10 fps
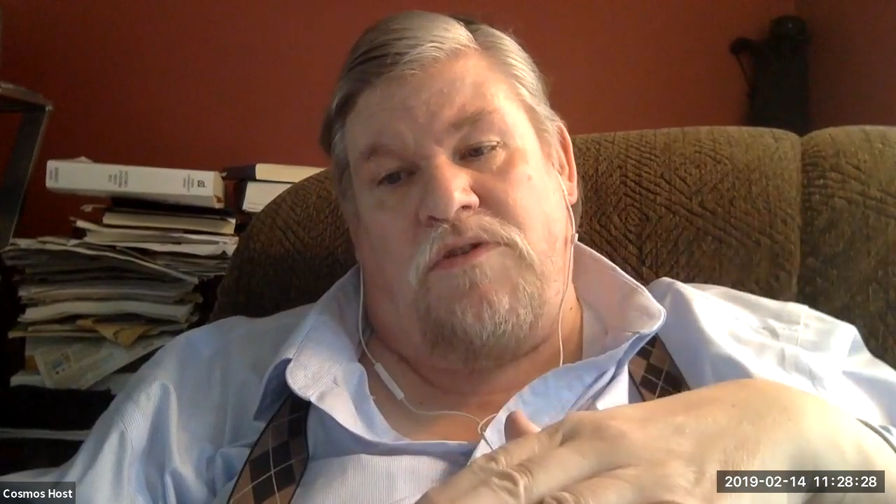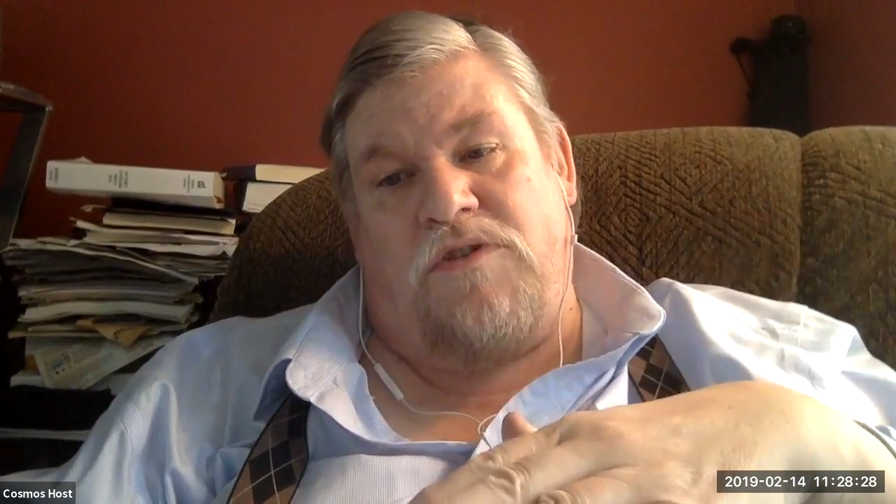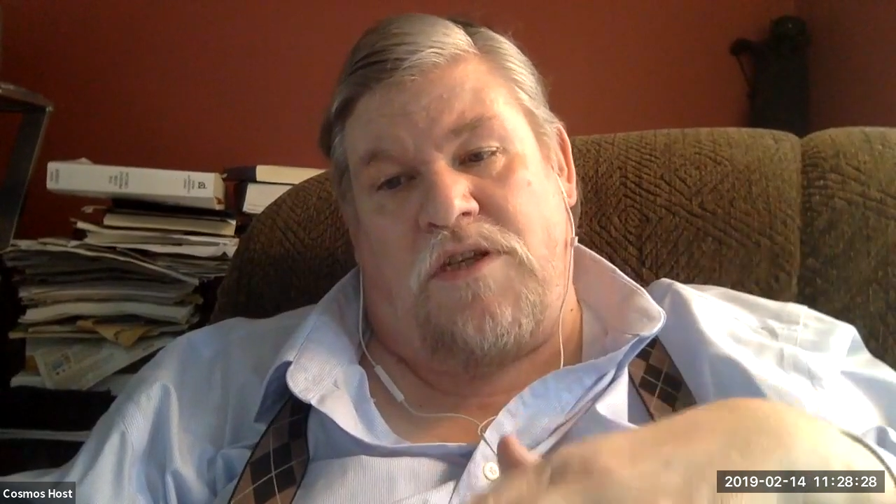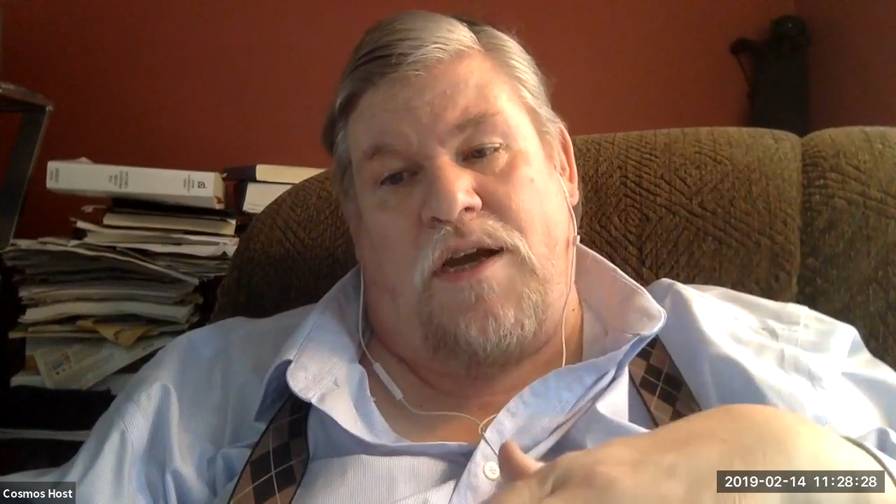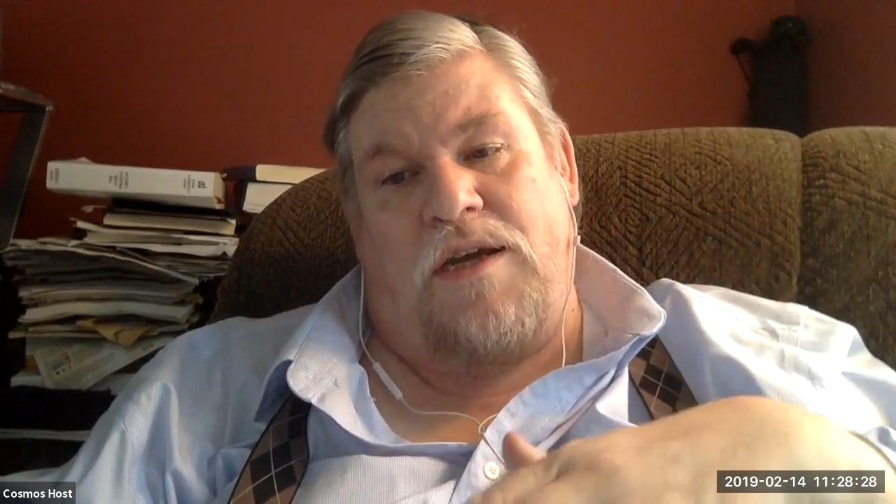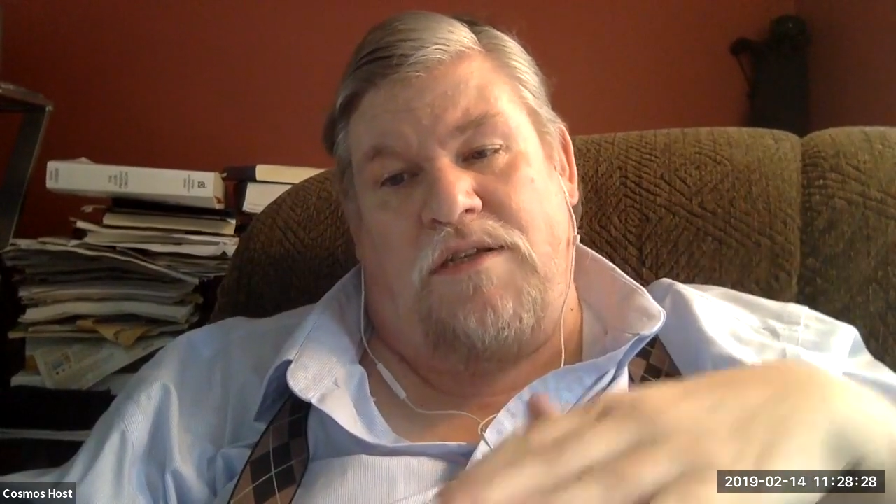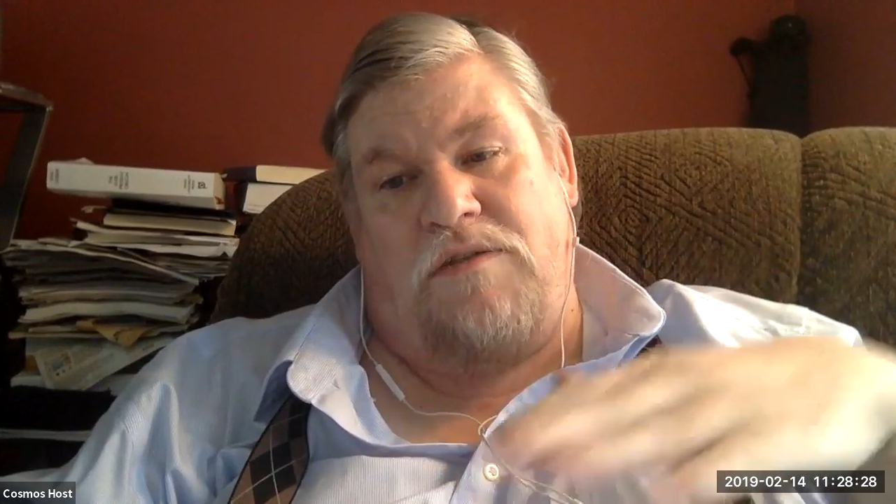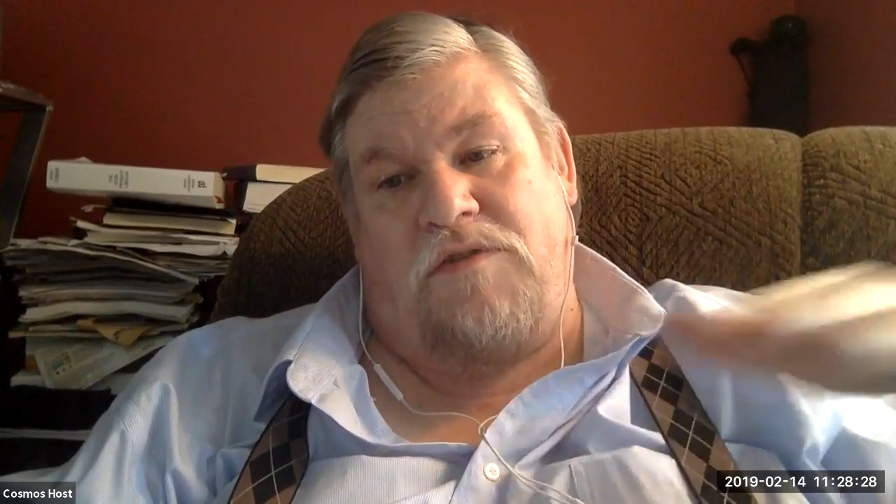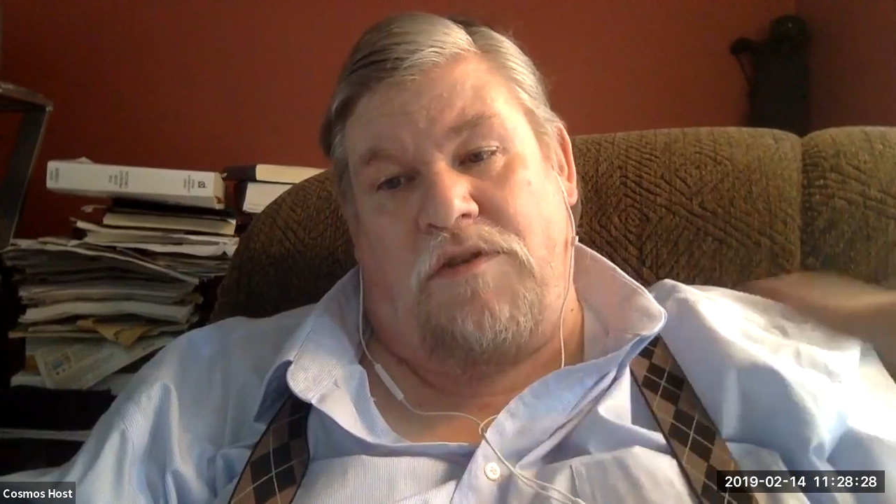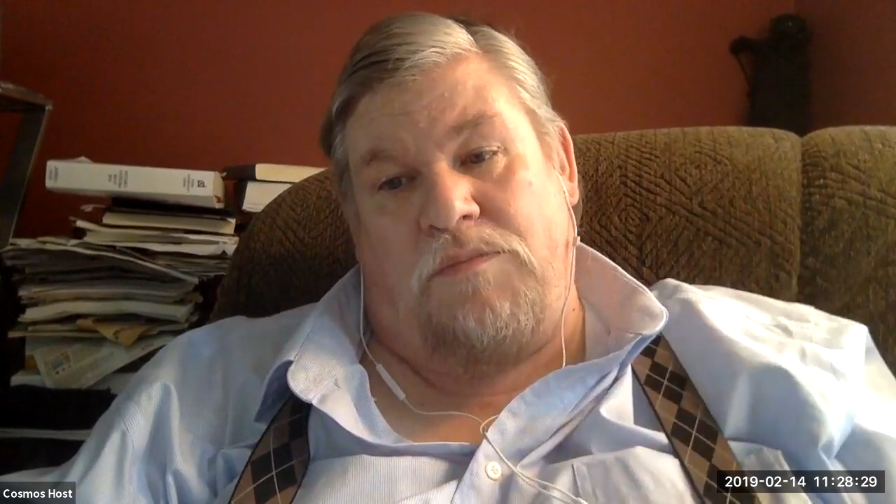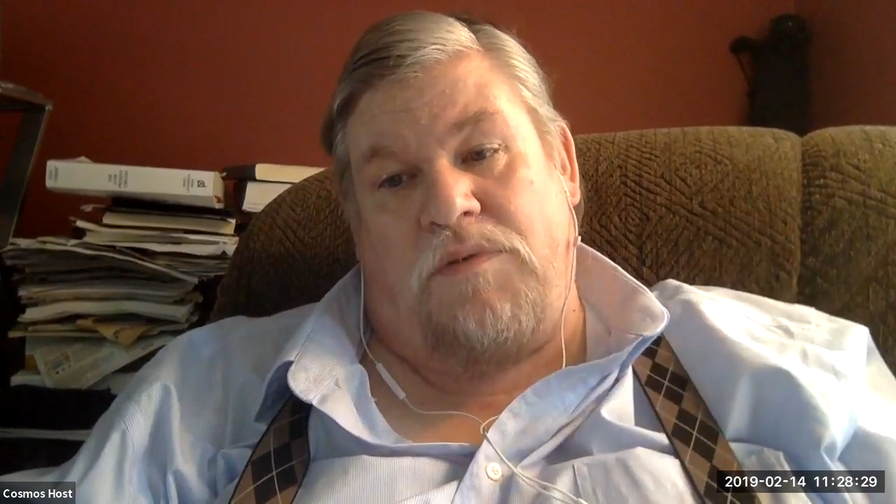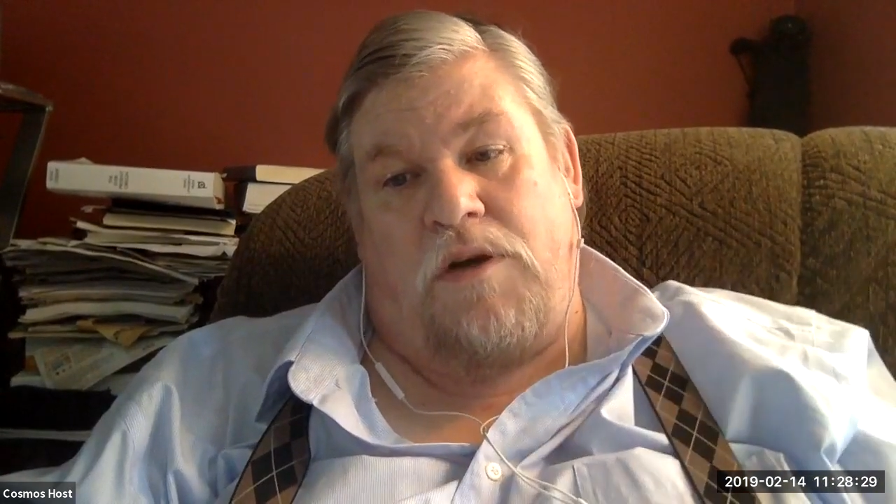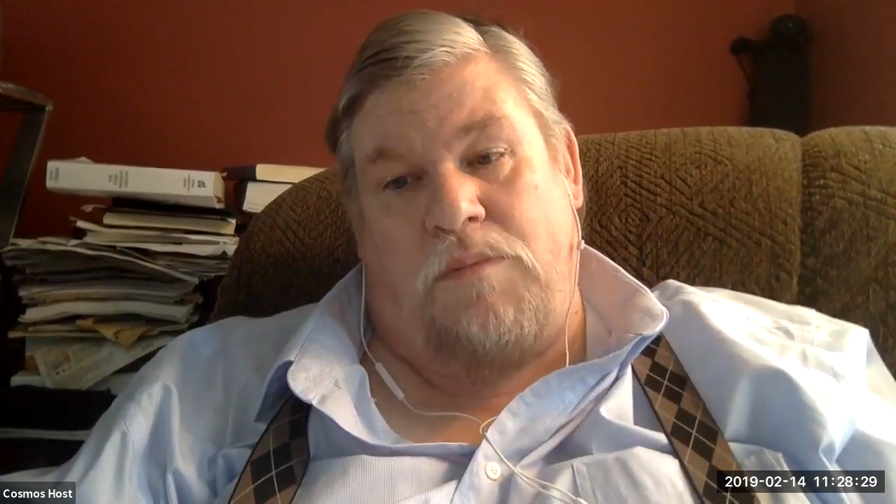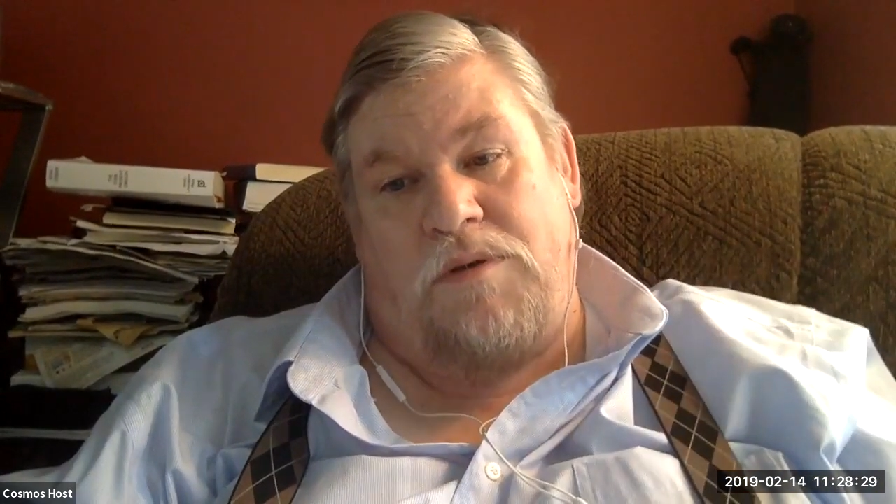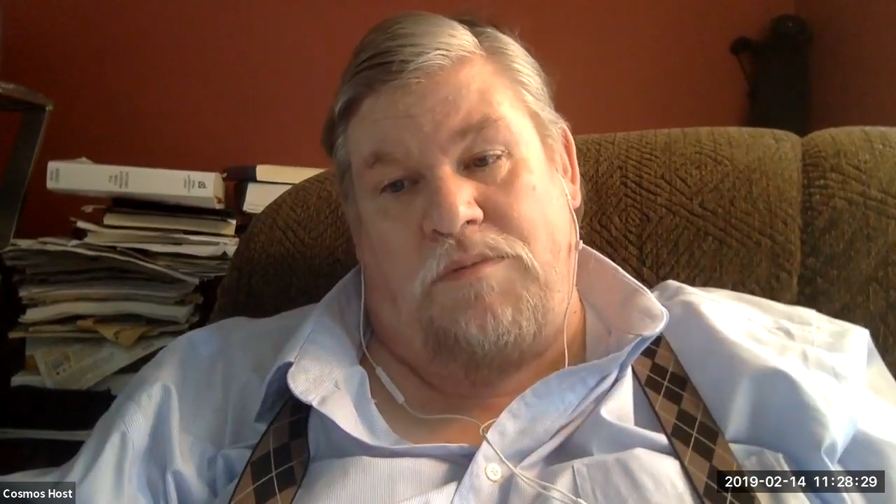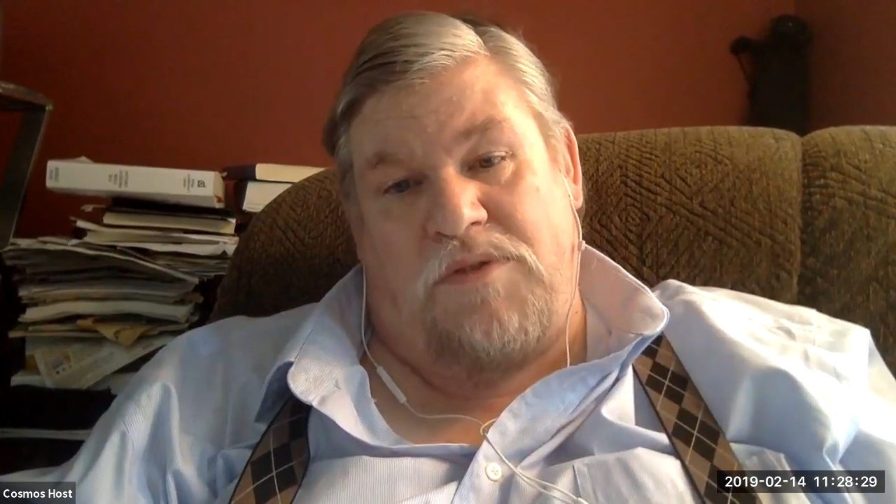sides of the problem.